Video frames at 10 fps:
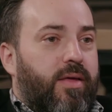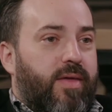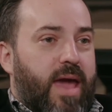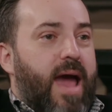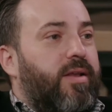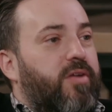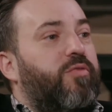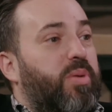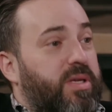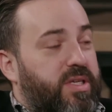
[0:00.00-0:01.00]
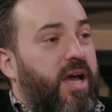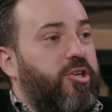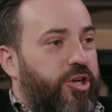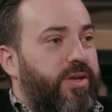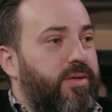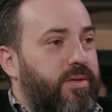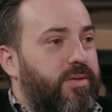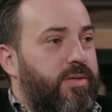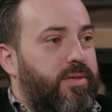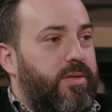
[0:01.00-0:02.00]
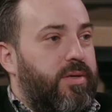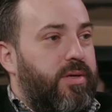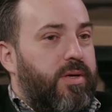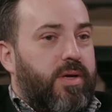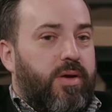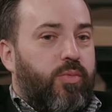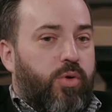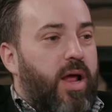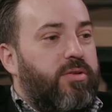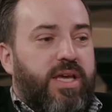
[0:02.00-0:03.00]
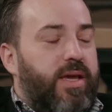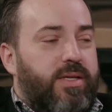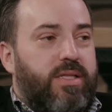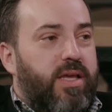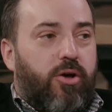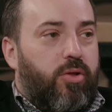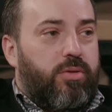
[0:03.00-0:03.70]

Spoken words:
the act of possession, we're now saying it's legal.